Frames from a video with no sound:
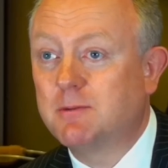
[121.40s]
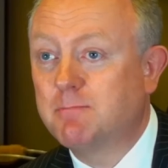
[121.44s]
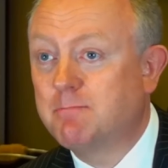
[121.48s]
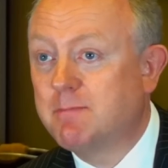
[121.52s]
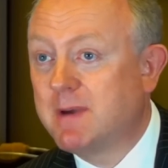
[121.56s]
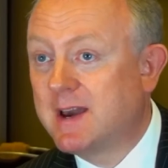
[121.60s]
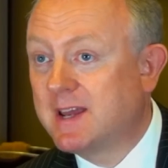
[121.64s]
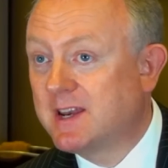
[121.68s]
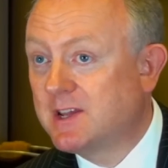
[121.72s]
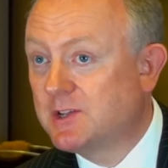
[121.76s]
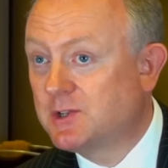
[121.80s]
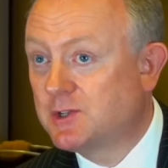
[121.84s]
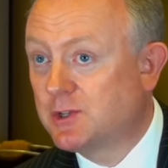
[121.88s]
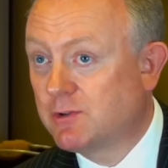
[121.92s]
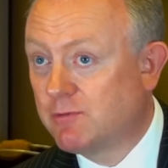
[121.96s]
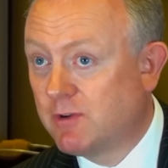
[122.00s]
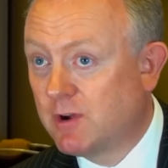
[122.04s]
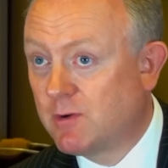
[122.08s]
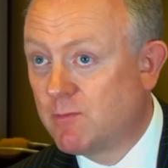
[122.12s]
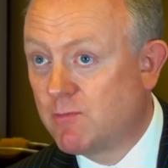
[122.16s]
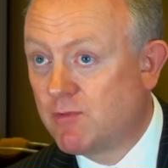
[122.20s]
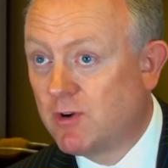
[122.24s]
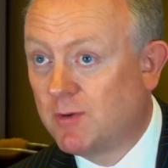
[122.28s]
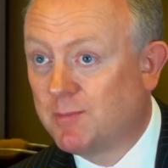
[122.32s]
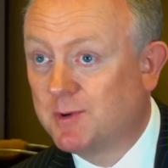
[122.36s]
and manage their
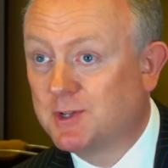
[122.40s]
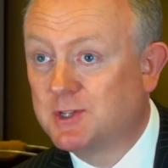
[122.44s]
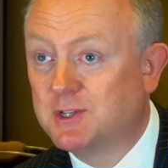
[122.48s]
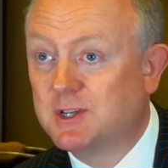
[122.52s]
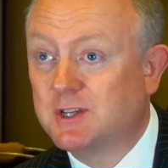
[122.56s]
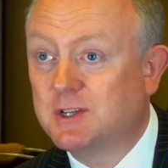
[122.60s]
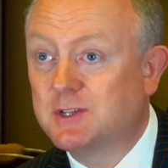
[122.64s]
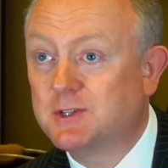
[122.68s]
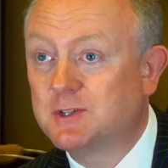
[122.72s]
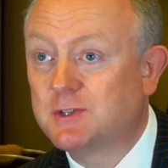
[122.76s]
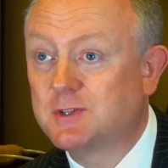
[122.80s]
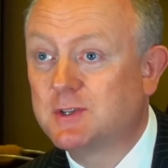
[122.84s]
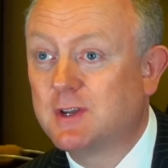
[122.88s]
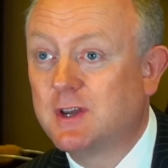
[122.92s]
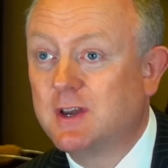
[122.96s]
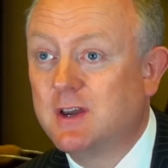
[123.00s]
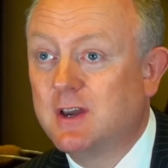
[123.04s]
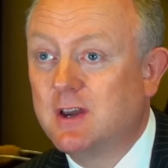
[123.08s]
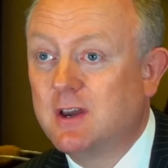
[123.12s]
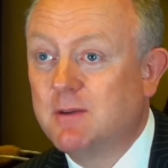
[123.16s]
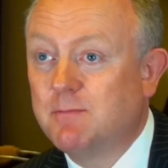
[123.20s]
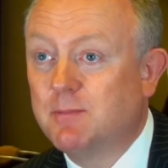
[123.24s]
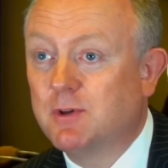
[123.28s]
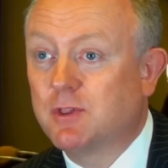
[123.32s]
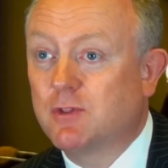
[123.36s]
own properties,
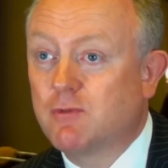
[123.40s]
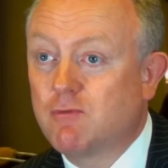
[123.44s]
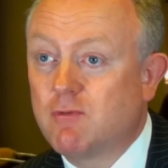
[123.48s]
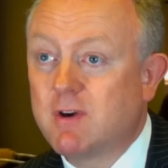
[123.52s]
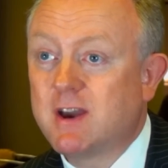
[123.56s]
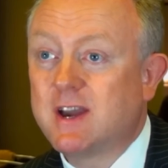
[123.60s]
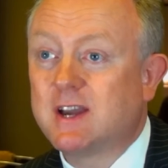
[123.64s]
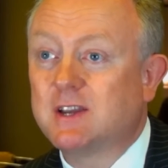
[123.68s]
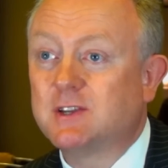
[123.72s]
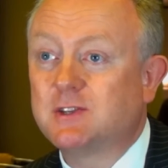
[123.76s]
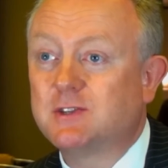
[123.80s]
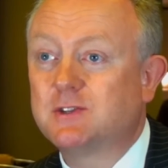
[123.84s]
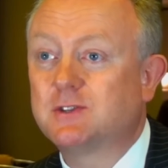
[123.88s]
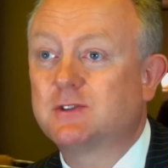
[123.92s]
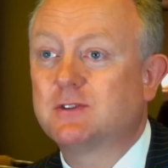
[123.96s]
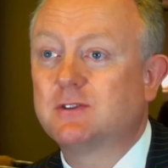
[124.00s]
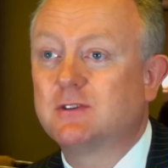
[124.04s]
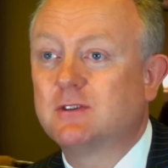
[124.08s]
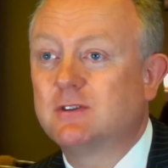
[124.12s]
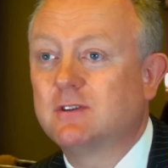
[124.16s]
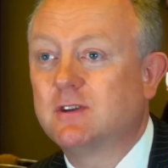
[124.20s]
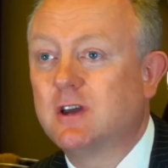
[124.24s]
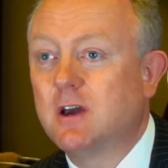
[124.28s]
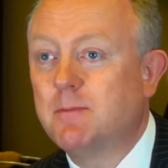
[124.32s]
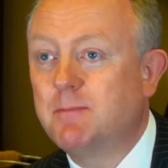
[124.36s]
but the rest
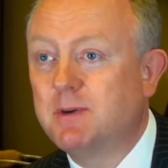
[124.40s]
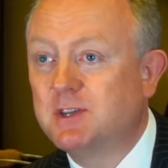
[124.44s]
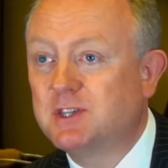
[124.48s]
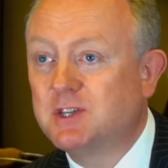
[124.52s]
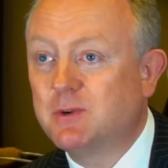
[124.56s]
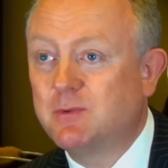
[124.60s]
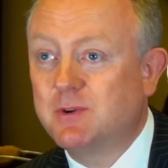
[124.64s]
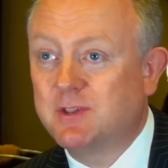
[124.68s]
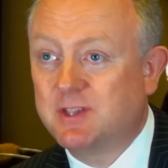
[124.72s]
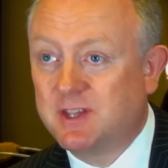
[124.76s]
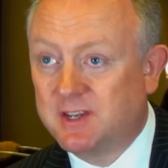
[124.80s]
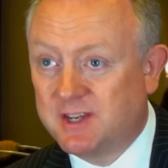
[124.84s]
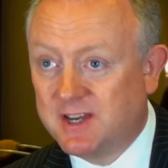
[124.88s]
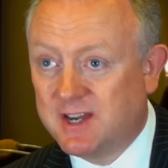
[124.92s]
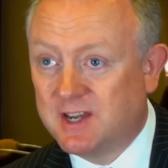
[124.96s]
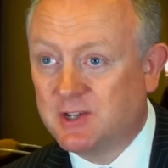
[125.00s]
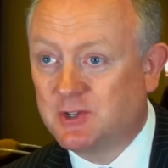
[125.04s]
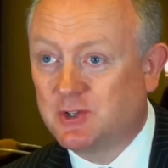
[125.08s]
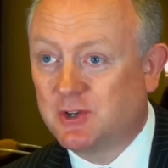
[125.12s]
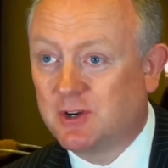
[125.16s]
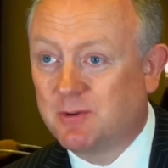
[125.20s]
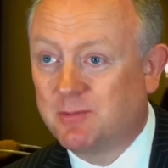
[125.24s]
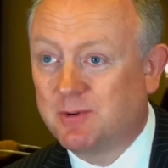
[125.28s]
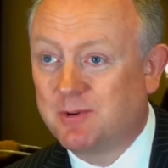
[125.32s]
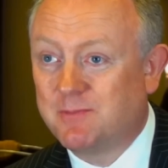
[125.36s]
are busy with their day
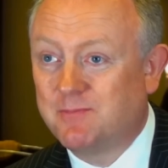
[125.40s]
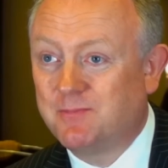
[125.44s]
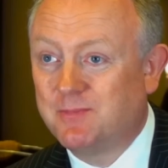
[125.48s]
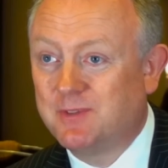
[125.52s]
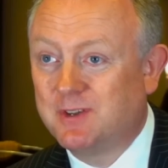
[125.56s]
job.